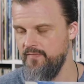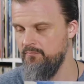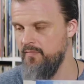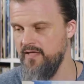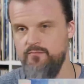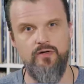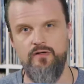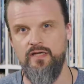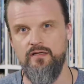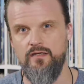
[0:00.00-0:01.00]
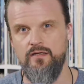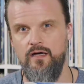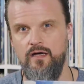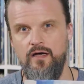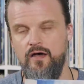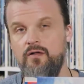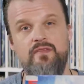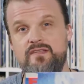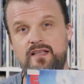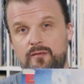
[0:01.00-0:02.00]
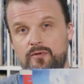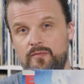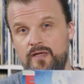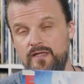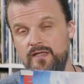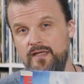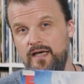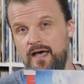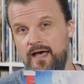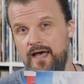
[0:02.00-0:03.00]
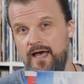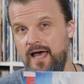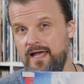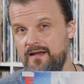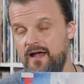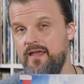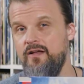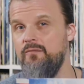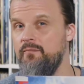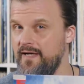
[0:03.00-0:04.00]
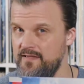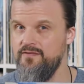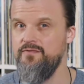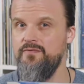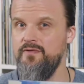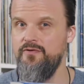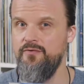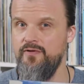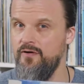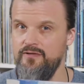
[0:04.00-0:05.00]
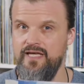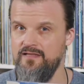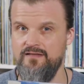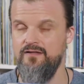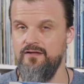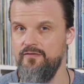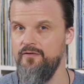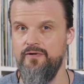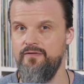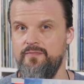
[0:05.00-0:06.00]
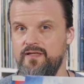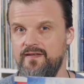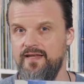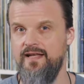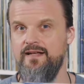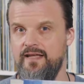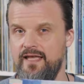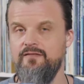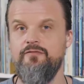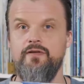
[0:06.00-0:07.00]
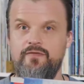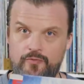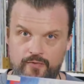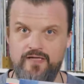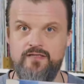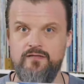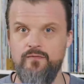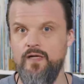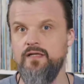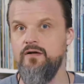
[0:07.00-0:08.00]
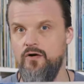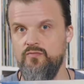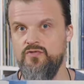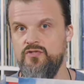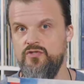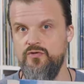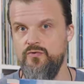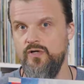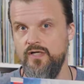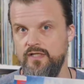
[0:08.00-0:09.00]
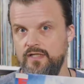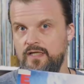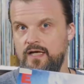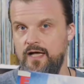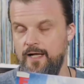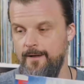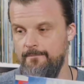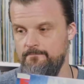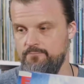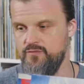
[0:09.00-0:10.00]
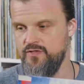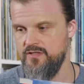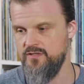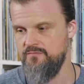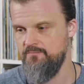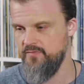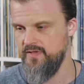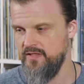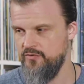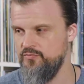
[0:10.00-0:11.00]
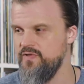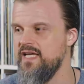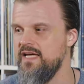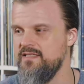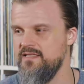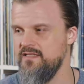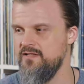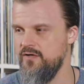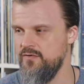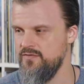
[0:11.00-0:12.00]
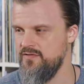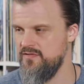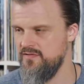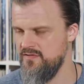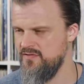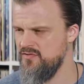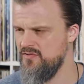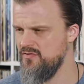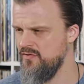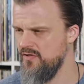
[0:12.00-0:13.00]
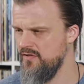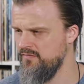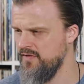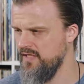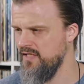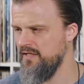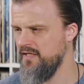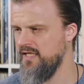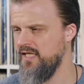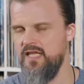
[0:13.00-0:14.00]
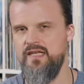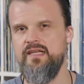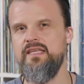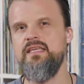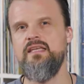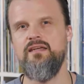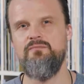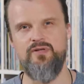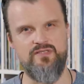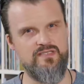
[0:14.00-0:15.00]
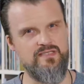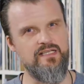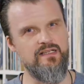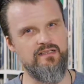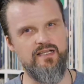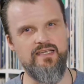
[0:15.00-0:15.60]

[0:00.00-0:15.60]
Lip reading: mind-boggling on this album. And I come back to the whole catalogue of Eurythmics again and again for inspiration when it comes to just creating those sort of clean but still